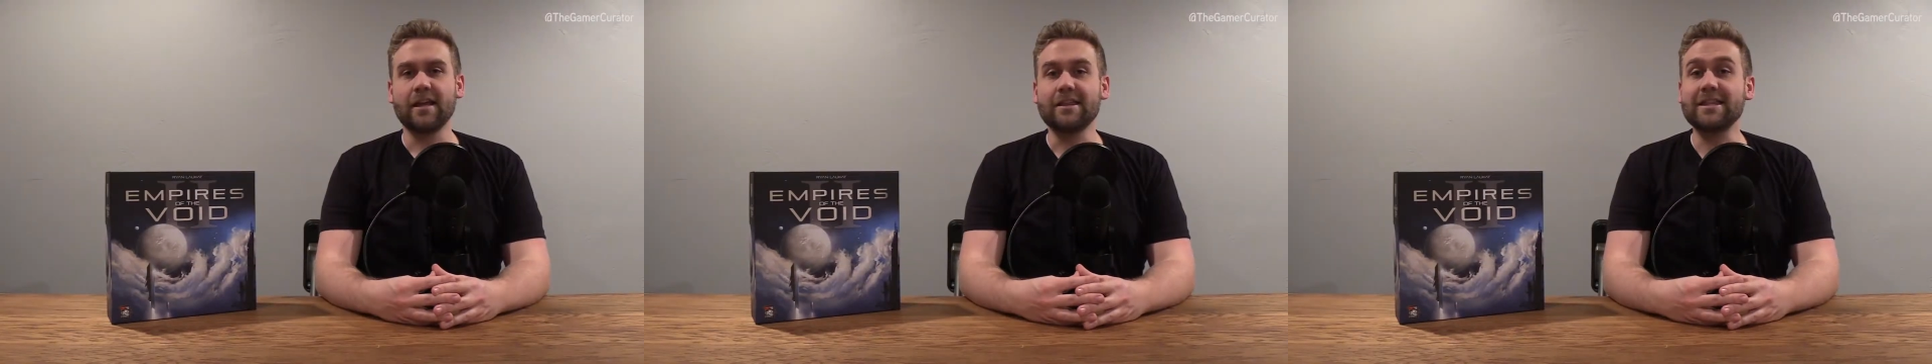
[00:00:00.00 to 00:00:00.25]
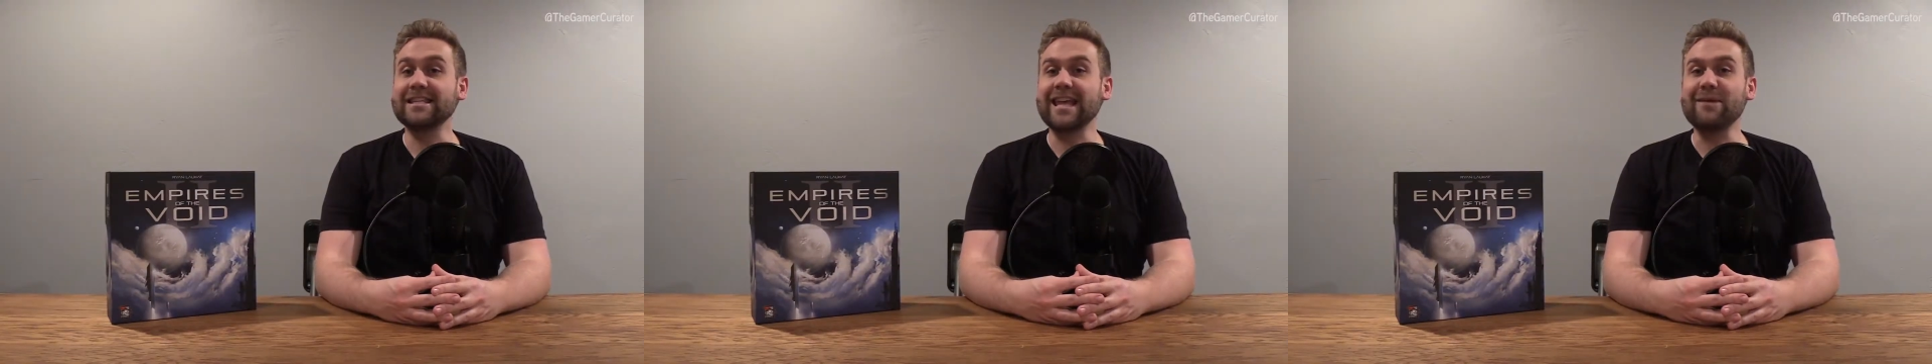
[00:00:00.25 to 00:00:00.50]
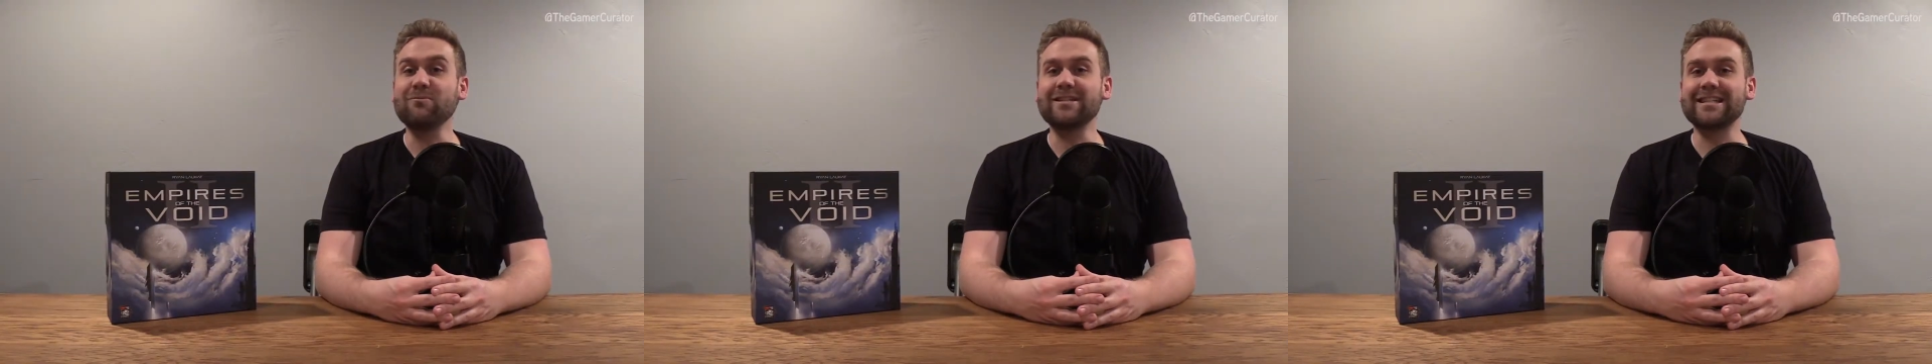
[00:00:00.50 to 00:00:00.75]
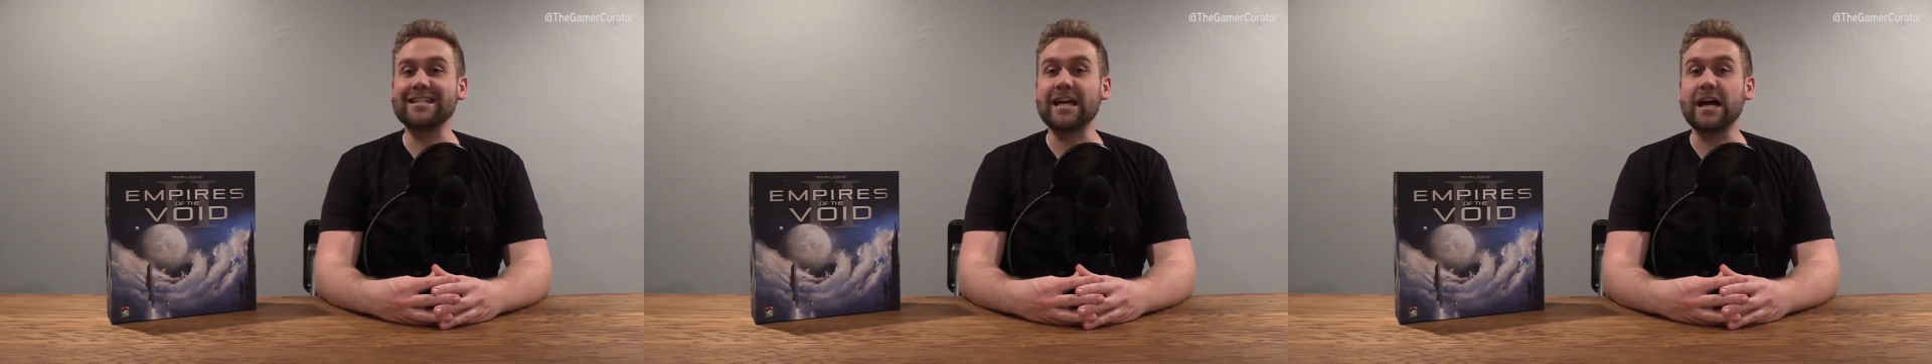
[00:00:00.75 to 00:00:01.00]
This game was
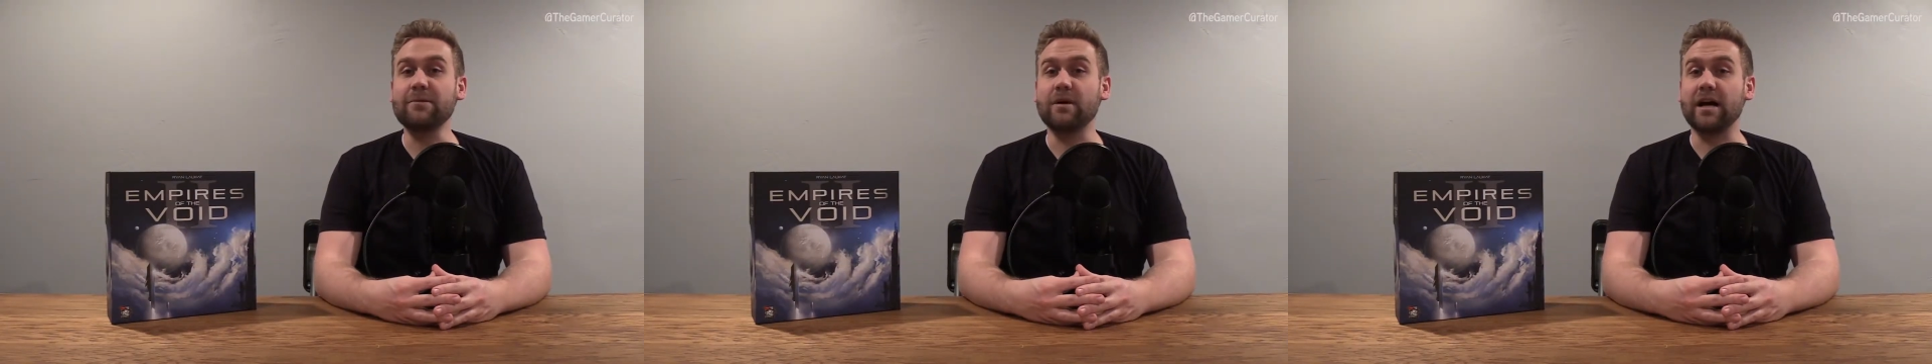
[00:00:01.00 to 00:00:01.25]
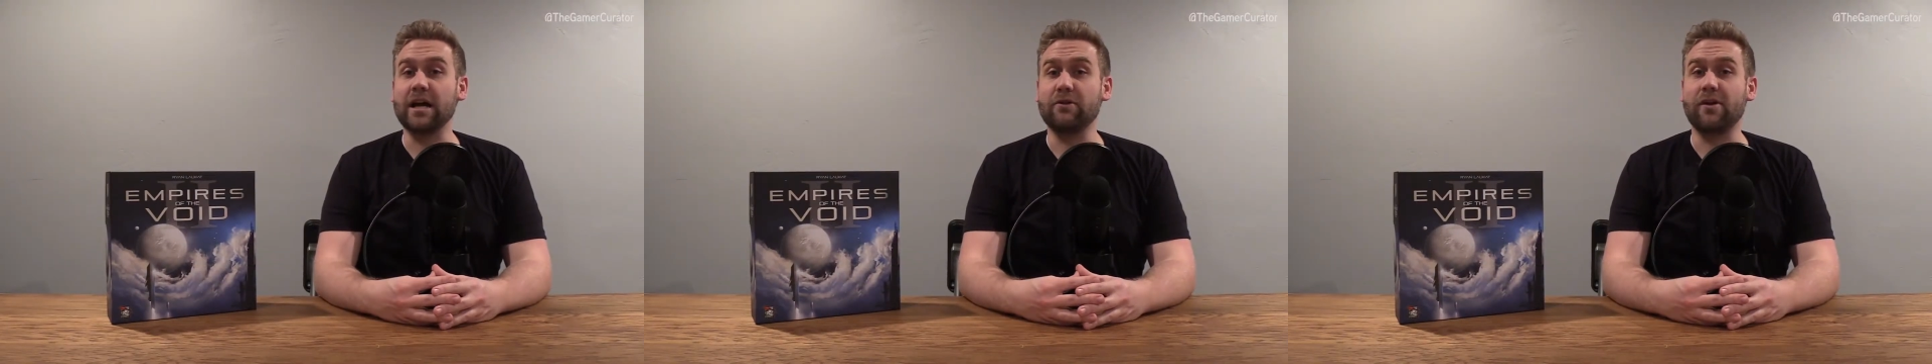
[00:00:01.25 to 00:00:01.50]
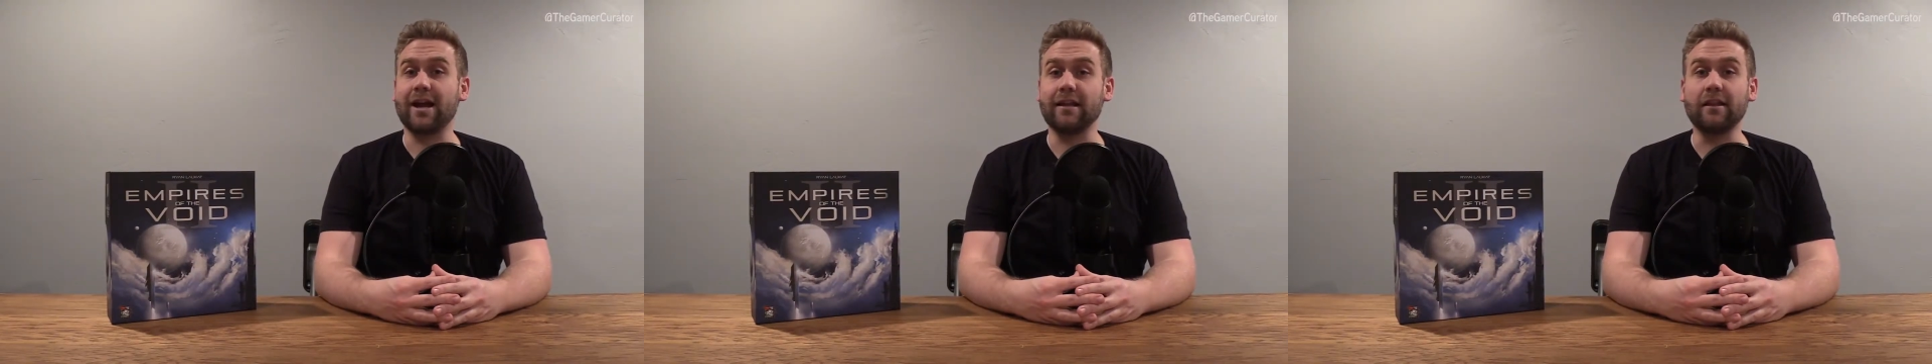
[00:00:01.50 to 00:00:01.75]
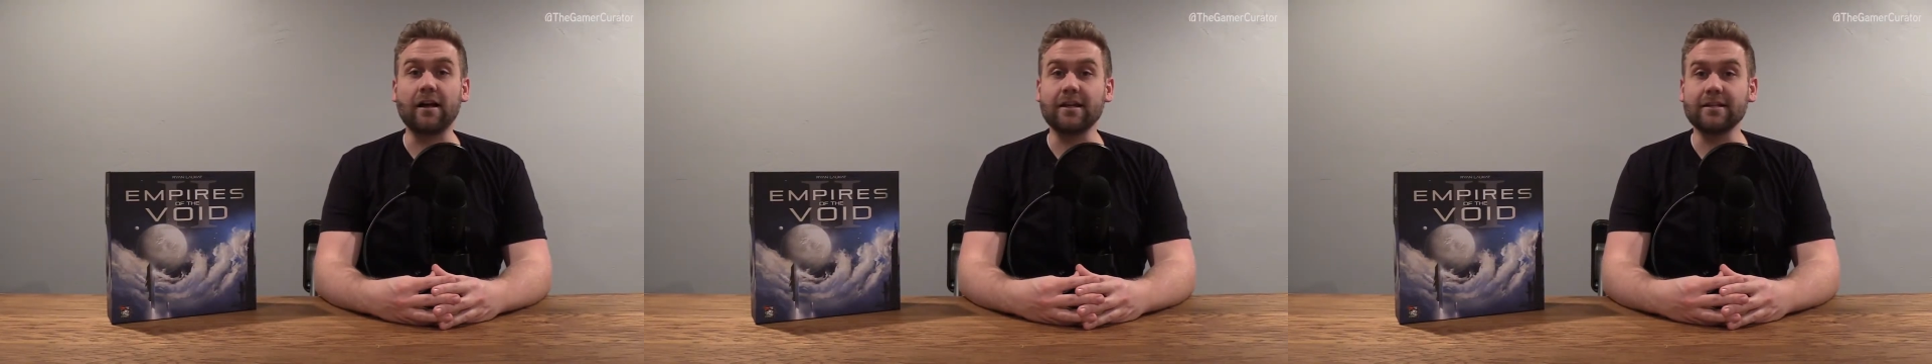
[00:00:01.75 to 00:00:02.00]
designed by Ryan
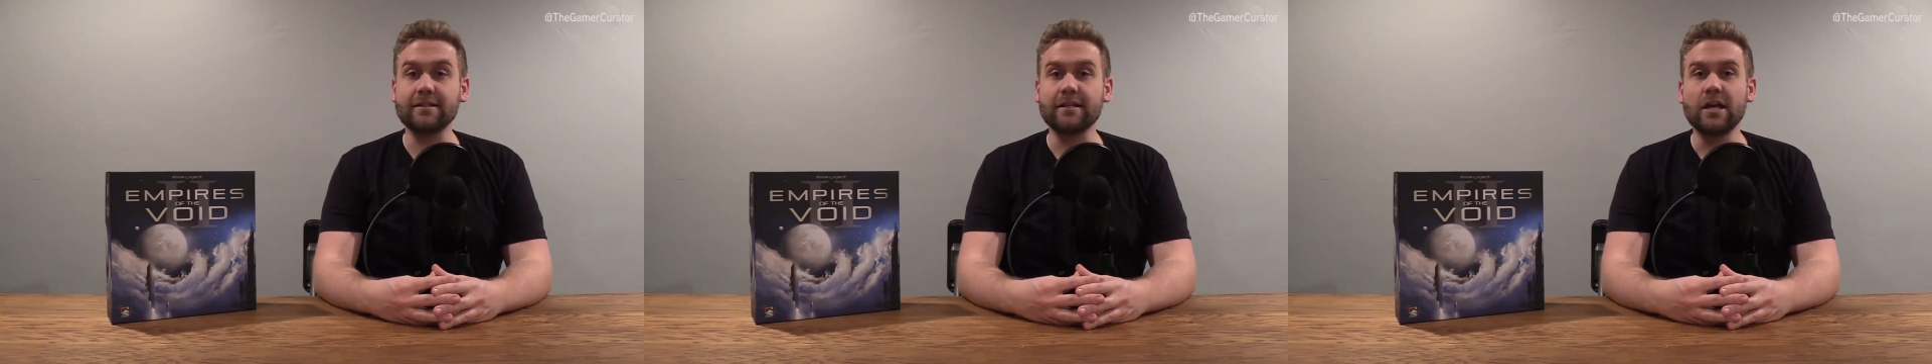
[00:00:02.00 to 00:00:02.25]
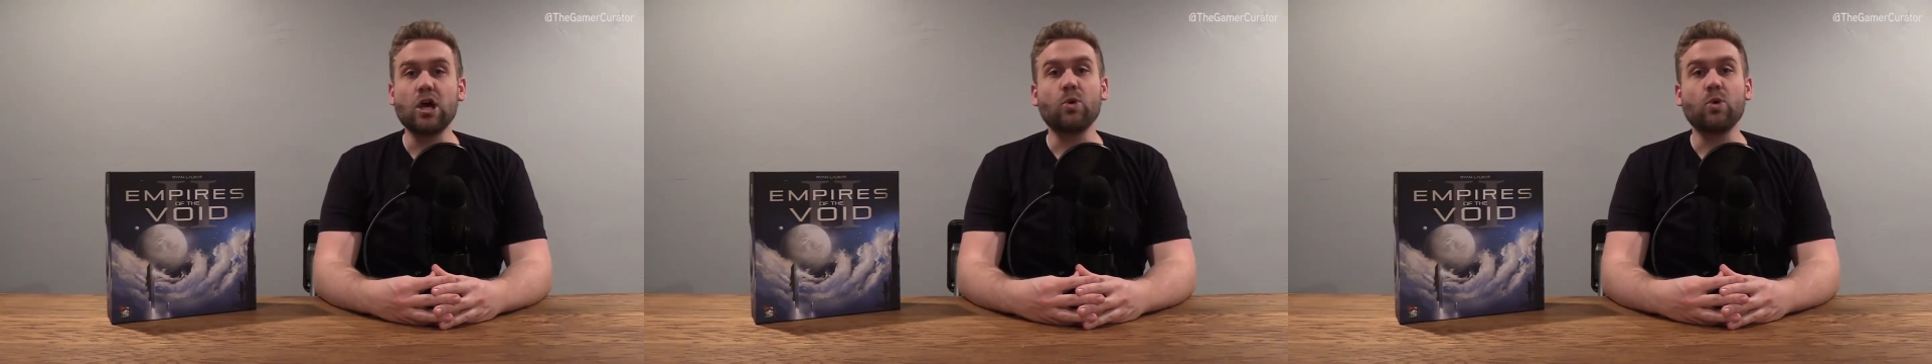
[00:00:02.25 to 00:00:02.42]
Laukat,